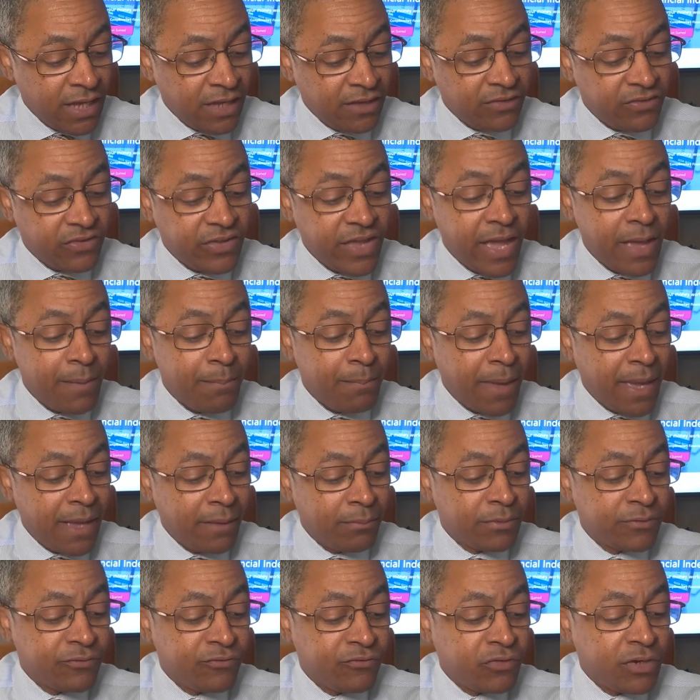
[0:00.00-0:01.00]
Sam
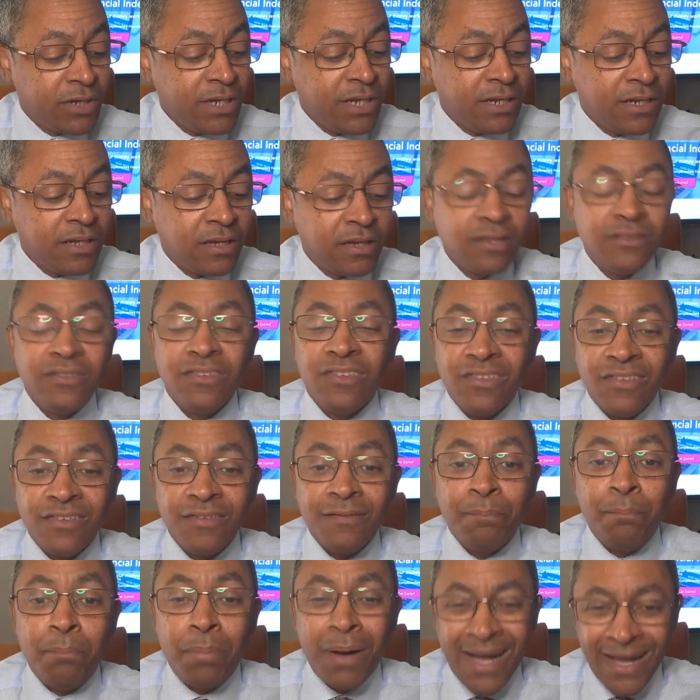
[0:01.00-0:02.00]
Bankman Fried
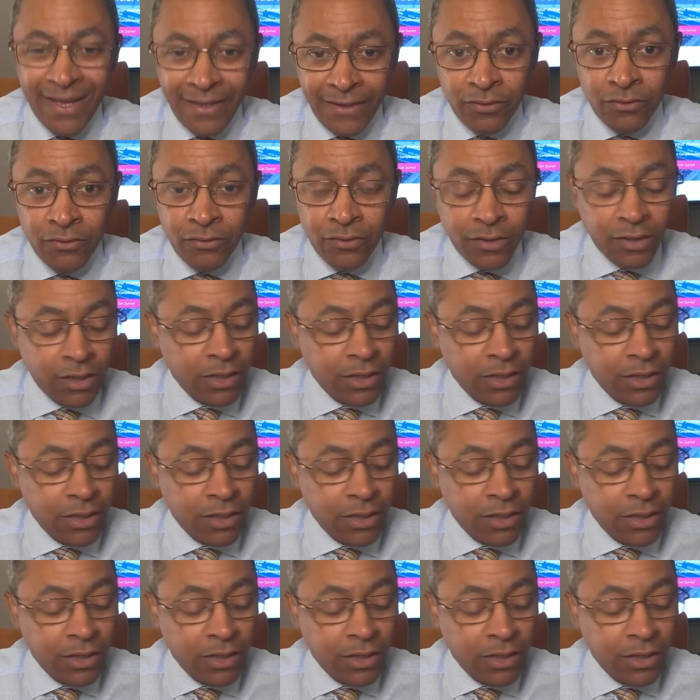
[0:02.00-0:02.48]
conspired